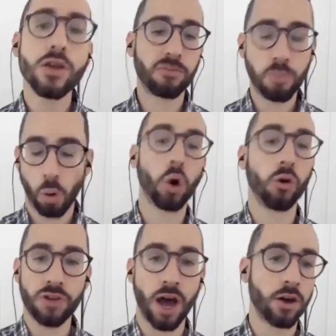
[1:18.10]
this
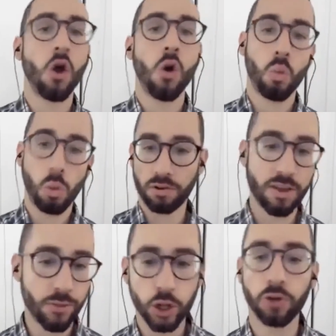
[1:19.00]
borehole done was
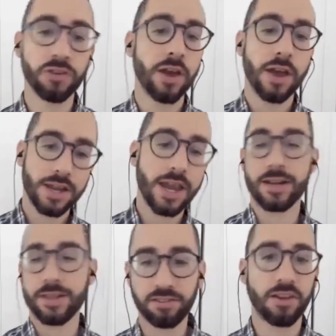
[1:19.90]
difficult.
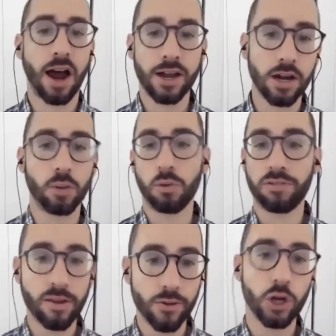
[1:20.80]
Getting this sign done
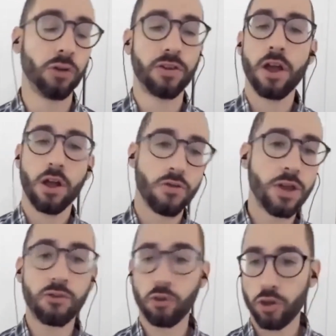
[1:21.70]
was difficult.
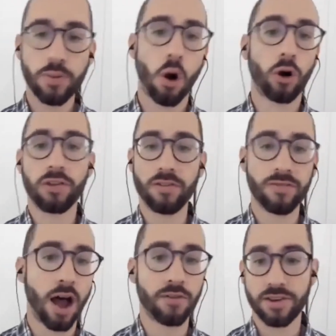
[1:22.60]
These are the parties
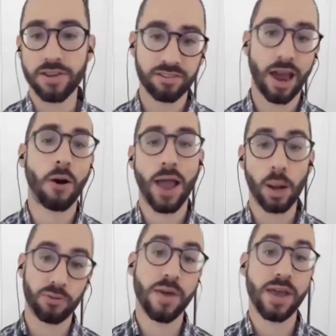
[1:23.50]
involved, and this is how I
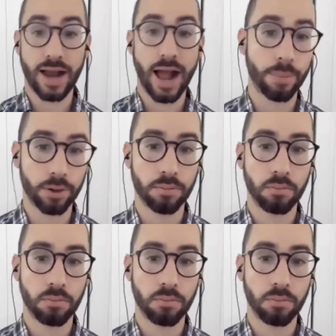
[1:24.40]
helped to make it happen.